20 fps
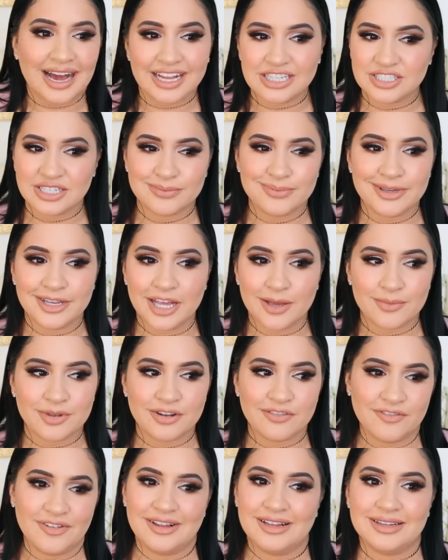I just became
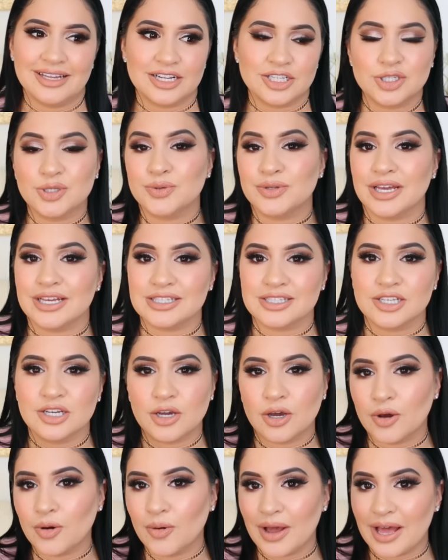an affiliate like two days
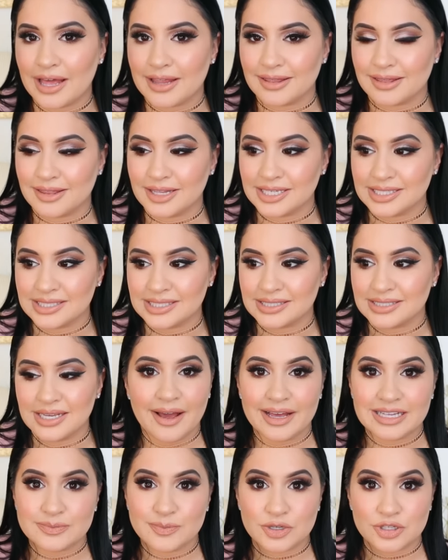ago and this
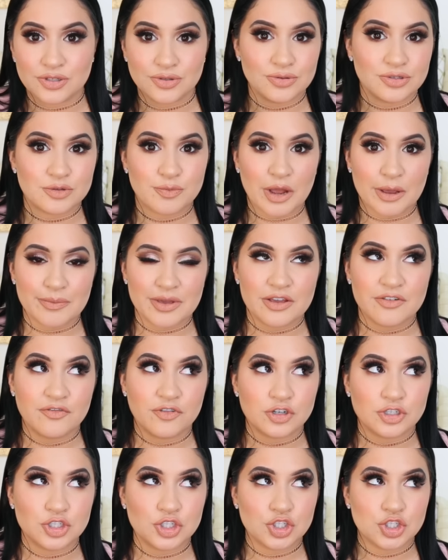has been used by me
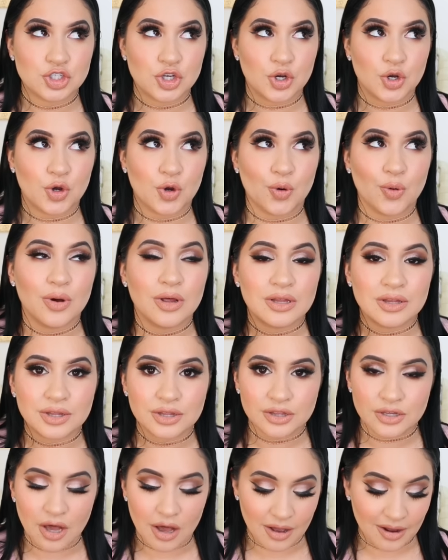for so
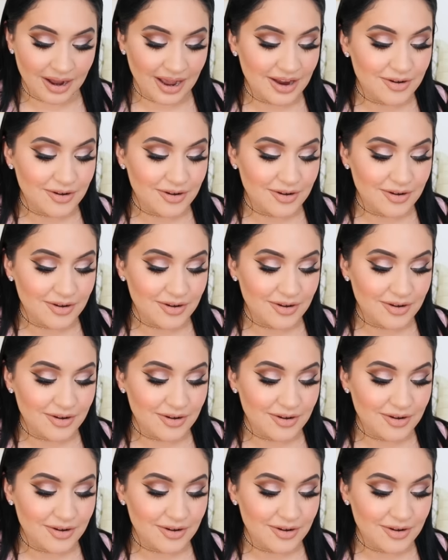long.